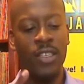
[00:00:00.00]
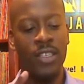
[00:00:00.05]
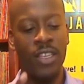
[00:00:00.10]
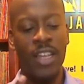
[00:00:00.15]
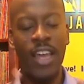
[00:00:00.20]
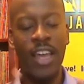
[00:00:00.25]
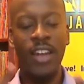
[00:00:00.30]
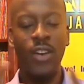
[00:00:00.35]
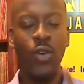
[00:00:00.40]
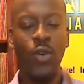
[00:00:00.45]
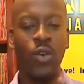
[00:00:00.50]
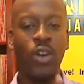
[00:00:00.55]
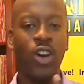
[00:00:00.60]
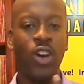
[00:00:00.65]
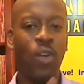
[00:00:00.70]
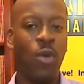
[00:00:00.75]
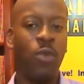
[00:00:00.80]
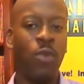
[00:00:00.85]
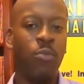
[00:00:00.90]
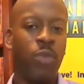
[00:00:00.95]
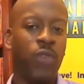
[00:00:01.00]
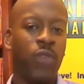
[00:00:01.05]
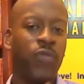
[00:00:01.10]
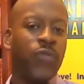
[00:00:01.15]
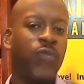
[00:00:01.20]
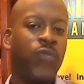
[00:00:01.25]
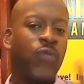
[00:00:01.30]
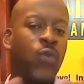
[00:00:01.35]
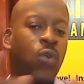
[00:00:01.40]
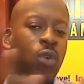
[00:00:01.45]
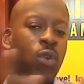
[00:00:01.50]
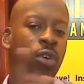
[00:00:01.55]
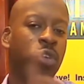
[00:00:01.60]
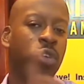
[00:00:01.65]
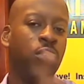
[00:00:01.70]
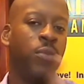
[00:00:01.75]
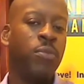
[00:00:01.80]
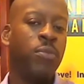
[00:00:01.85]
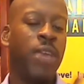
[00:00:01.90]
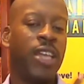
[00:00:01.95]
that look come up before
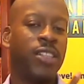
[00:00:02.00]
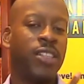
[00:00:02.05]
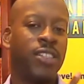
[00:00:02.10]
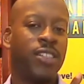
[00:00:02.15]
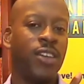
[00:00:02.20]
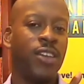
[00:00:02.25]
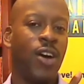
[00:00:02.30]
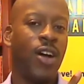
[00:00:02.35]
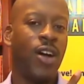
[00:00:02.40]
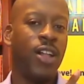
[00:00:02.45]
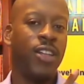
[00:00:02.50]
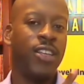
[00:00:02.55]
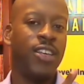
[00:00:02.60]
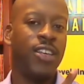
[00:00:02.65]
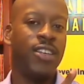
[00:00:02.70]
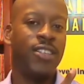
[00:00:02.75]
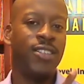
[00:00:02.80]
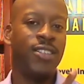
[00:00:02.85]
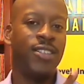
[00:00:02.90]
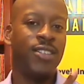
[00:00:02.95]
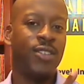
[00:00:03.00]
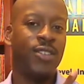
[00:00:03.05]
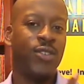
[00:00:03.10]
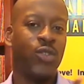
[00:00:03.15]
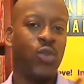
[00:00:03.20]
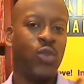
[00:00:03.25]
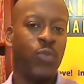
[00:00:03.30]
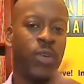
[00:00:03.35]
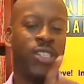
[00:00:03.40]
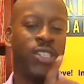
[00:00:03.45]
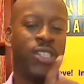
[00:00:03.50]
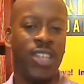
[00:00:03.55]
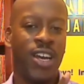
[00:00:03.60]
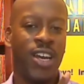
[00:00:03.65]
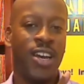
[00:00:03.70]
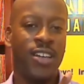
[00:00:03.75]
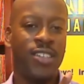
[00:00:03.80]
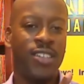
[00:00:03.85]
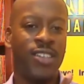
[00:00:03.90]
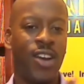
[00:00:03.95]
you met all these
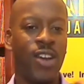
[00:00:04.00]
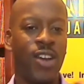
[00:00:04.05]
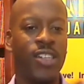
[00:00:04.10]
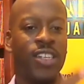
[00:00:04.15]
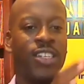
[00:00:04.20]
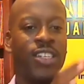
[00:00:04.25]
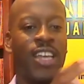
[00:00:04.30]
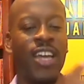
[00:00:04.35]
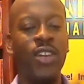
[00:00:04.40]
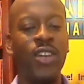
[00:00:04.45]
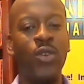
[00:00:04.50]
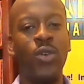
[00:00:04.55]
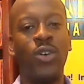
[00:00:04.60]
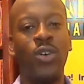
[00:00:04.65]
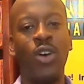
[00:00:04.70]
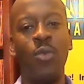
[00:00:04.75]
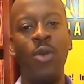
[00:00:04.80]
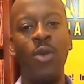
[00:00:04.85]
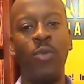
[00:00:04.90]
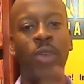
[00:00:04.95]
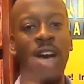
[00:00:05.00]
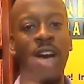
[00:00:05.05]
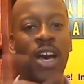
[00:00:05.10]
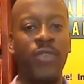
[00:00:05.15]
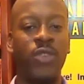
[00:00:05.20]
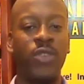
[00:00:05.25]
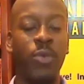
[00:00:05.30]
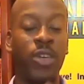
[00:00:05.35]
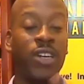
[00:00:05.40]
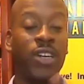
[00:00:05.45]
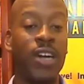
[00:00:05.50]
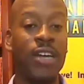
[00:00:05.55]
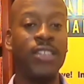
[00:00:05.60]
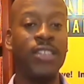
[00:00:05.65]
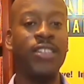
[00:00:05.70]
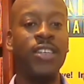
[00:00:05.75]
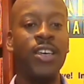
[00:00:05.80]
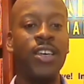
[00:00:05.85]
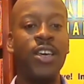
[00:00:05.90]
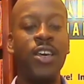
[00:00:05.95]
superstars, or did that look come up after?
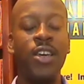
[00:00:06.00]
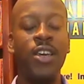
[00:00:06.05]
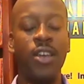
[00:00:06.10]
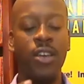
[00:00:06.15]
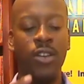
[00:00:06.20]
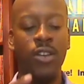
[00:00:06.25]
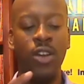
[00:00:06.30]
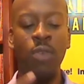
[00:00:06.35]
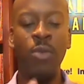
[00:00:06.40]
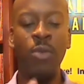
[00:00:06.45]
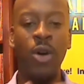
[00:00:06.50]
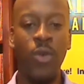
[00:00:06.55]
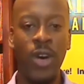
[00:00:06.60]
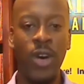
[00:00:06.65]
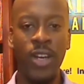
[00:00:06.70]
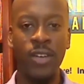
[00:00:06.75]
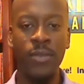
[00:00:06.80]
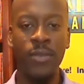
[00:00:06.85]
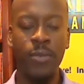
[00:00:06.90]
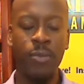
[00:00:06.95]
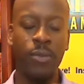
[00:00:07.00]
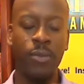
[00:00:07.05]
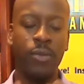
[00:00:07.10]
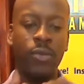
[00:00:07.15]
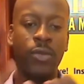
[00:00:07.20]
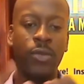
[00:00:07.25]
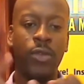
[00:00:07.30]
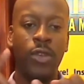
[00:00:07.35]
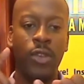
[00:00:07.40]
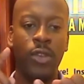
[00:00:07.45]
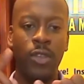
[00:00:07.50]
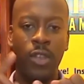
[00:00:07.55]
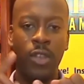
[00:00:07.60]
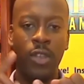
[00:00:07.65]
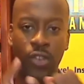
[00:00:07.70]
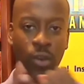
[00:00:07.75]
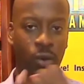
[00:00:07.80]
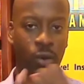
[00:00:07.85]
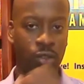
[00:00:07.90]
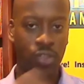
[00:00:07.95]
Because number one, you
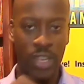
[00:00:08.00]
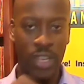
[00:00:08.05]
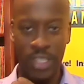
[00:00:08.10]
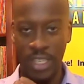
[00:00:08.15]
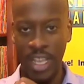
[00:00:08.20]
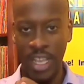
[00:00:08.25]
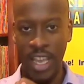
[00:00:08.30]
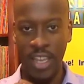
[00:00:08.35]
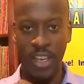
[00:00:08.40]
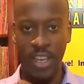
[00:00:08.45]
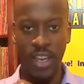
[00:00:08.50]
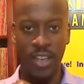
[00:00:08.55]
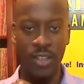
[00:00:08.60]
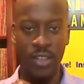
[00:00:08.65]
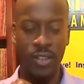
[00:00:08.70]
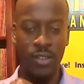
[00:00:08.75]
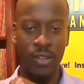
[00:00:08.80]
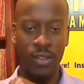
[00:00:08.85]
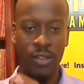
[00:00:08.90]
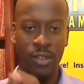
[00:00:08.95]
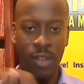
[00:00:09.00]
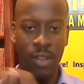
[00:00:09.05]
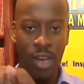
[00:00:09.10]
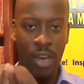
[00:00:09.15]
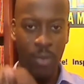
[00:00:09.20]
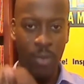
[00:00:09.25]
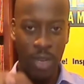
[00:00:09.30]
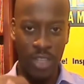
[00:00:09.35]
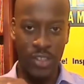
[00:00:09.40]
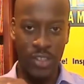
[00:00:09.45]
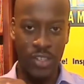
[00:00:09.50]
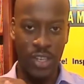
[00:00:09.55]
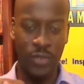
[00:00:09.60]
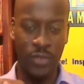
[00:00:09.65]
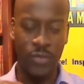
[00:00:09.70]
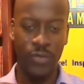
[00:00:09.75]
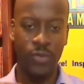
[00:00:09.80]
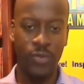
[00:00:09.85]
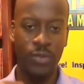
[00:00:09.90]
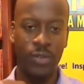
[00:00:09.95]
don't dress like a normal
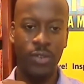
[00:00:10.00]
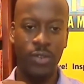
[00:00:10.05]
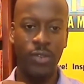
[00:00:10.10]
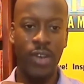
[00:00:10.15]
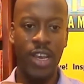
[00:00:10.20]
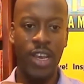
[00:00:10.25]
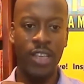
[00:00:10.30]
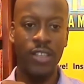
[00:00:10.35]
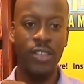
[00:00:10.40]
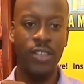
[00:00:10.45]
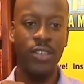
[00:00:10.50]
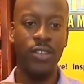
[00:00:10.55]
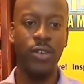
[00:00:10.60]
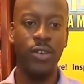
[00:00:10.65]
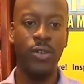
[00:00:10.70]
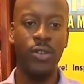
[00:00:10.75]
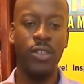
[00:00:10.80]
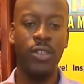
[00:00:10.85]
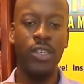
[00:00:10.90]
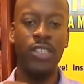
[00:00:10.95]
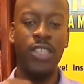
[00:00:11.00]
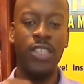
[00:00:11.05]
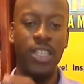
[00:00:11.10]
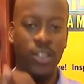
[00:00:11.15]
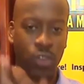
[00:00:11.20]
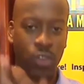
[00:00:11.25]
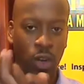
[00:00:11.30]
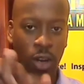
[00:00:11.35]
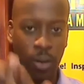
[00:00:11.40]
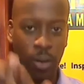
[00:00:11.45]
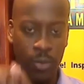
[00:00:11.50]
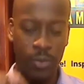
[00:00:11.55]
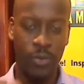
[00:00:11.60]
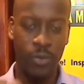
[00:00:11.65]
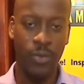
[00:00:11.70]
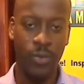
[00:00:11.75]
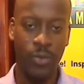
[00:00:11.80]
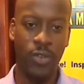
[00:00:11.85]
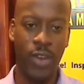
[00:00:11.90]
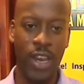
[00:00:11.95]
chef, right? You think turn up,
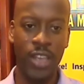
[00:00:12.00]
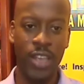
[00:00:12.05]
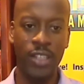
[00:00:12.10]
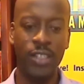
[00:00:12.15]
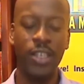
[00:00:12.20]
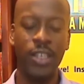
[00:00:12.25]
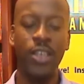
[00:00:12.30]
right?